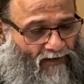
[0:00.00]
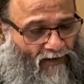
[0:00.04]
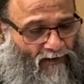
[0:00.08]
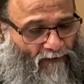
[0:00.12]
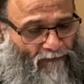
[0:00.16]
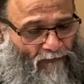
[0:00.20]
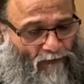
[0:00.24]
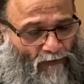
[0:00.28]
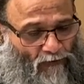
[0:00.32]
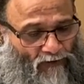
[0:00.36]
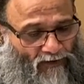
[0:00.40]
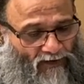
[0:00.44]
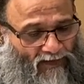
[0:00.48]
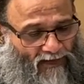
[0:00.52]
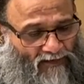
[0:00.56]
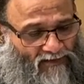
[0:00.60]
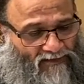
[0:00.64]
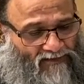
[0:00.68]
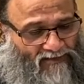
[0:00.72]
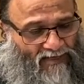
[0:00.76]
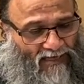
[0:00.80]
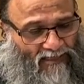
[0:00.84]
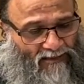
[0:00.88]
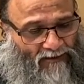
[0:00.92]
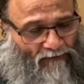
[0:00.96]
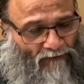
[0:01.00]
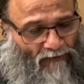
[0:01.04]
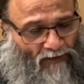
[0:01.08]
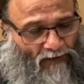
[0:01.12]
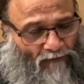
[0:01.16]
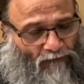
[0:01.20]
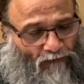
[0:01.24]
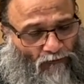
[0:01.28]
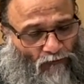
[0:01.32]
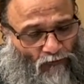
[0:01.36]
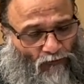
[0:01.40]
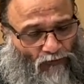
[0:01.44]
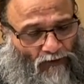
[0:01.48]
If you take sattvic
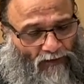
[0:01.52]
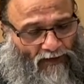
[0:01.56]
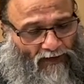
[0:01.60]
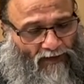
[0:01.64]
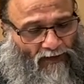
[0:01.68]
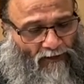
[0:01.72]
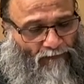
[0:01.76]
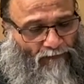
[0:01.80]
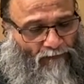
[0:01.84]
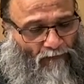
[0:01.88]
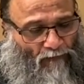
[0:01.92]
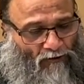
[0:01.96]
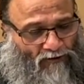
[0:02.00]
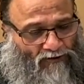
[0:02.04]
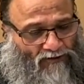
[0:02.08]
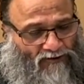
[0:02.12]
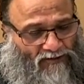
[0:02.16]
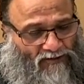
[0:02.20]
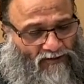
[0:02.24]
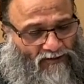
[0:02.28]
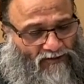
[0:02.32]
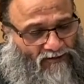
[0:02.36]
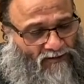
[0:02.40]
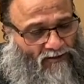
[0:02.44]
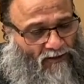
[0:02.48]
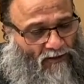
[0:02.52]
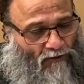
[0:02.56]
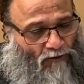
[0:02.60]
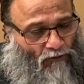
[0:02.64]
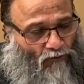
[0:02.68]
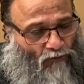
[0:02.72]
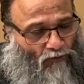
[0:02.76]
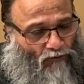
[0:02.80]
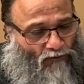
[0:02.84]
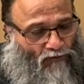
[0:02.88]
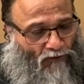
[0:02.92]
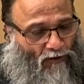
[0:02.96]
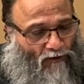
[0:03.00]
food, it fosters the
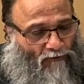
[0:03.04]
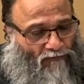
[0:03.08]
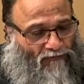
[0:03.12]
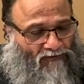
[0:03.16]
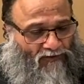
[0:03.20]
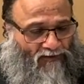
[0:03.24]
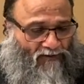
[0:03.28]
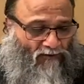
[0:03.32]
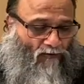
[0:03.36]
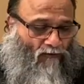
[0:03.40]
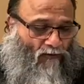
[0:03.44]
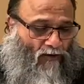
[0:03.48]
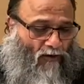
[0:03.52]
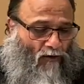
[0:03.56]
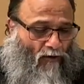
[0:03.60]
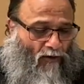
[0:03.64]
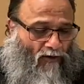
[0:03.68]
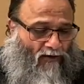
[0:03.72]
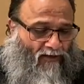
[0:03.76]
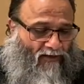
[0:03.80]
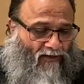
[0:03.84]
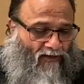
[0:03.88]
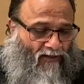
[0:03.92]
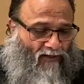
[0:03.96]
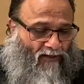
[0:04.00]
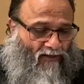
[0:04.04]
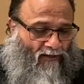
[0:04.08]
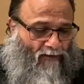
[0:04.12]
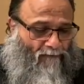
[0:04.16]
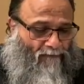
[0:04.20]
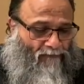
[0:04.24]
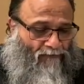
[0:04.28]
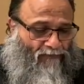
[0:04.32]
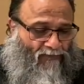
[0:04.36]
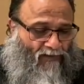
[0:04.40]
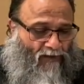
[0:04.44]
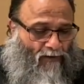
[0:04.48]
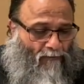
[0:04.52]
growth of sattva quality.
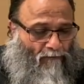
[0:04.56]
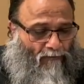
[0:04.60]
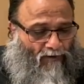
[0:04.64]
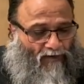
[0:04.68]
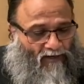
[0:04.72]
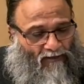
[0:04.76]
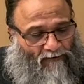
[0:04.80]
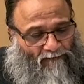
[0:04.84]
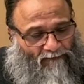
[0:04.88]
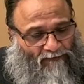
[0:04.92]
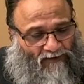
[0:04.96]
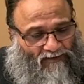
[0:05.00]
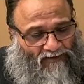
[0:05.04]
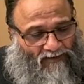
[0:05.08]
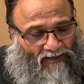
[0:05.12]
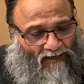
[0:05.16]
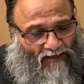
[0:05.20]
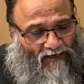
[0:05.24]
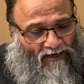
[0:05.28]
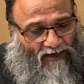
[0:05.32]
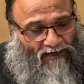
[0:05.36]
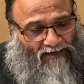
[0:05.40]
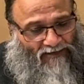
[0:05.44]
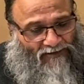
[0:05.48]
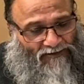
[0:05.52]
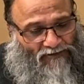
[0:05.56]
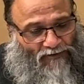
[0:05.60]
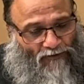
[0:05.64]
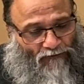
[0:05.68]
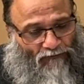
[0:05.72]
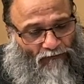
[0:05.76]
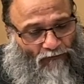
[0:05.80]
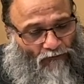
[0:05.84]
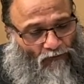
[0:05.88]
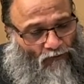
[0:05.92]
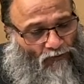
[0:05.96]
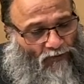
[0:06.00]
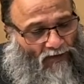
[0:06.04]
But if other kinds of
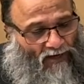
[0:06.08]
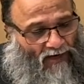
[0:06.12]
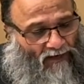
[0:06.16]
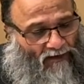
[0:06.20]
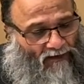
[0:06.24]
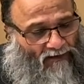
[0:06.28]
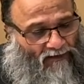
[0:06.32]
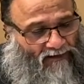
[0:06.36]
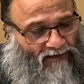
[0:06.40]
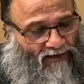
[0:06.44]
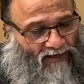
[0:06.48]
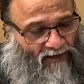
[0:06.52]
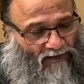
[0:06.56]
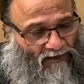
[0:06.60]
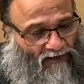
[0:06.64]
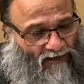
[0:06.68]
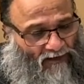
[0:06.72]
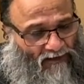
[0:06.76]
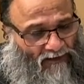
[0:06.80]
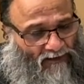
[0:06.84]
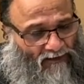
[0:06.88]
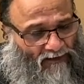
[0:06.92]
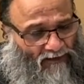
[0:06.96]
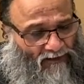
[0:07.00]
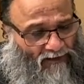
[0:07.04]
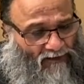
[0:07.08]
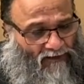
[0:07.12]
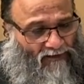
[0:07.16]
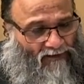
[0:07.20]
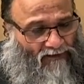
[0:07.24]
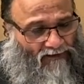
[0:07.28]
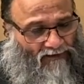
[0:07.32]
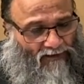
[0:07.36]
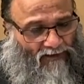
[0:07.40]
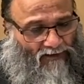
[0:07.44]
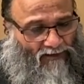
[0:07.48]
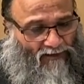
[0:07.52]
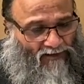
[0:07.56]
food are taken,
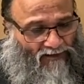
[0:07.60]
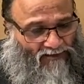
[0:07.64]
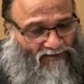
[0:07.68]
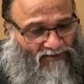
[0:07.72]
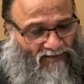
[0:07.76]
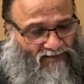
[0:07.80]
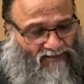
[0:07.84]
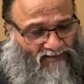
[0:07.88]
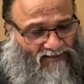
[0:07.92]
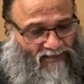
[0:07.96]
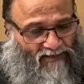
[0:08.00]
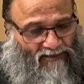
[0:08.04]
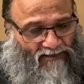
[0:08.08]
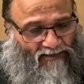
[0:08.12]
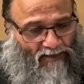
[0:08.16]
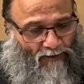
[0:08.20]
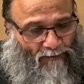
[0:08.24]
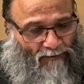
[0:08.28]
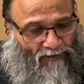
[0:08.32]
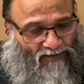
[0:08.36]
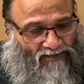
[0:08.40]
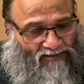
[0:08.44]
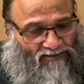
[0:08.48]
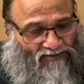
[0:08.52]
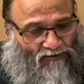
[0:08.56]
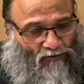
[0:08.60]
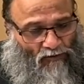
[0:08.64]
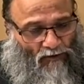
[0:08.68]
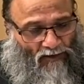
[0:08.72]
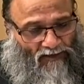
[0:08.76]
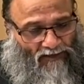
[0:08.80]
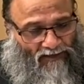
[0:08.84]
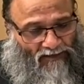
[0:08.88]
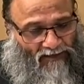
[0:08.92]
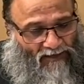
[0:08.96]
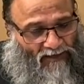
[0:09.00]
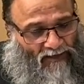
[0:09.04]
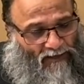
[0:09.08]
the rajas and tamas
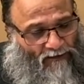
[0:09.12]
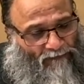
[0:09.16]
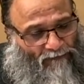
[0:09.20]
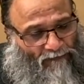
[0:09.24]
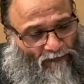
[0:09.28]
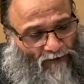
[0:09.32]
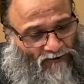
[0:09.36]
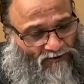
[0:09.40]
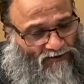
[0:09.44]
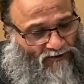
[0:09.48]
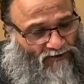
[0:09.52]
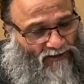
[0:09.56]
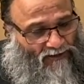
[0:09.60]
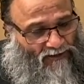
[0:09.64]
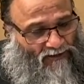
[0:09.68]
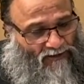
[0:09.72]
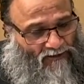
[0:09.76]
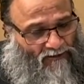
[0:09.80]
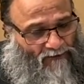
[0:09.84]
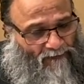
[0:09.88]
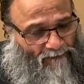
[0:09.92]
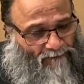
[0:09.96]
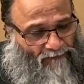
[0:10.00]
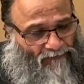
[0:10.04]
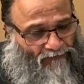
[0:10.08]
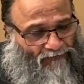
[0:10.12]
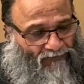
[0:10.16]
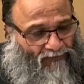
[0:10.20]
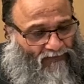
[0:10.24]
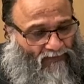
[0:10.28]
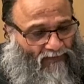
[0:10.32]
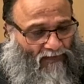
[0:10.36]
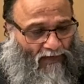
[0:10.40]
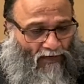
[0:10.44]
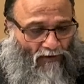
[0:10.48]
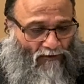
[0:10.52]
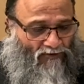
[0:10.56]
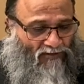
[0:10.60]
quality are fostered.
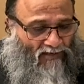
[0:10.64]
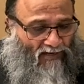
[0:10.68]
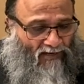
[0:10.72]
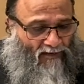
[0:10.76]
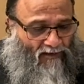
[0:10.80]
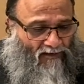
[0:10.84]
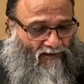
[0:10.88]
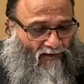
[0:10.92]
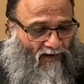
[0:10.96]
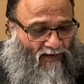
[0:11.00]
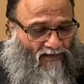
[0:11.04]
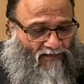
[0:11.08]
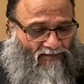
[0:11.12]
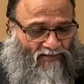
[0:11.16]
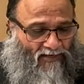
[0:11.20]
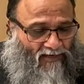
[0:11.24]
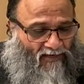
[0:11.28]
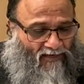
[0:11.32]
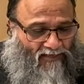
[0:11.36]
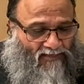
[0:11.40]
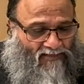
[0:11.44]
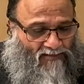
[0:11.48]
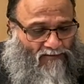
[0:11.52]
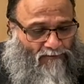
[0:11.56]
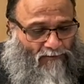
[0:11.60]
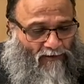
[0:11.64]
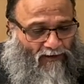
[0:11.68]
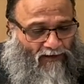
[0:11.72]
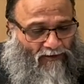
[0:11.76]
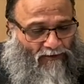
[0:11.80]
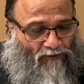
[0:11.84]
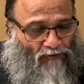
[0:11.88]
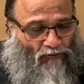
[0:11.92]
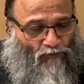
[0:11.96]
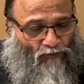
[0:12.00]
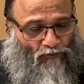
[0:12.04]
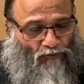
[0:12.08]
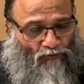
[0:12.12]
Now I shall
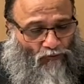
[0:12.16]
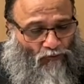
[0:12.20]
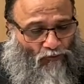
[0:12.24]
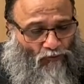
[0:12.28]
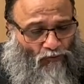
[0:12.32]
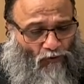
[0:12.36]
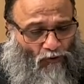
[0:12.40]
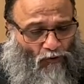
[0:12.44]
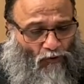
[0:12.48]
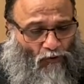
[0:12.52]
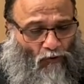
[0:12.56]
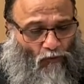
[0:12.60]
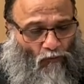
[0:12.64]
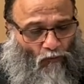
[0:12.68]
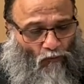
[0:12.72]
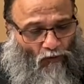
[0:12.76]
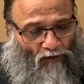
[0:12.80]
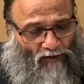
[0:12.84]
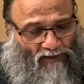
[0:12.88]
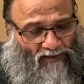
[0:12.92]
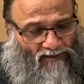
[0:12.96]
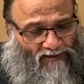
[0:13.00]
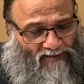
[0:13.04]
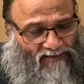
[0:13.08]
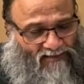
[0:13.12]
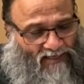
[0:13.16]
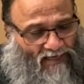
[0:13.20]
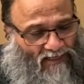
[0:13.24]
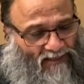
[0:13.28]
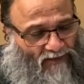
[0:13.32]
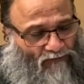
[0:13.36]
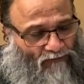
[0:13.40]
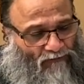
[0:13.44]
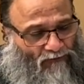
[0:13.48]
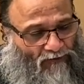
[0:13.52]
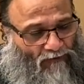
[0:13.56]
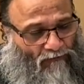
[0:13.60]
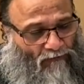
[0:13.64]
explain to you what is
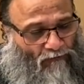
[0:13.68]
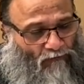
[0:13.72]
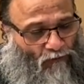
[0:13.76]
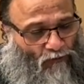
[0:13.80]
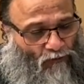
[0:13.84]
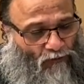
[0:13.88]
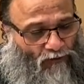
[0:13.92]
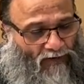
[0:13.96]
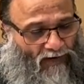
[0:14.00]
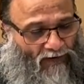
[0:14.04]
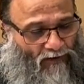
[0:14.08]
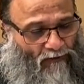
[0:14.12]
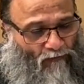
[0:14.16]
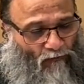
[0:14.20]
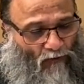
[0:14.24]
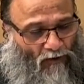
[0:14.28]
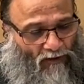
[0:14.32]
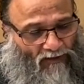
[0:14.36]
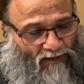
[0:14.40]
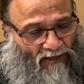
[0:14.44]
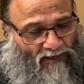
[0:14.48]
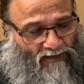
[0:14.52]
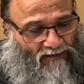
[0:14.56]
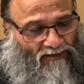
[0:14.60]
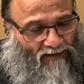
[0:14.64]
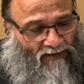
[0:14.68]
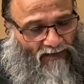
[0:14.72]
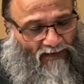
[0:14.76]
sattvic food and what are the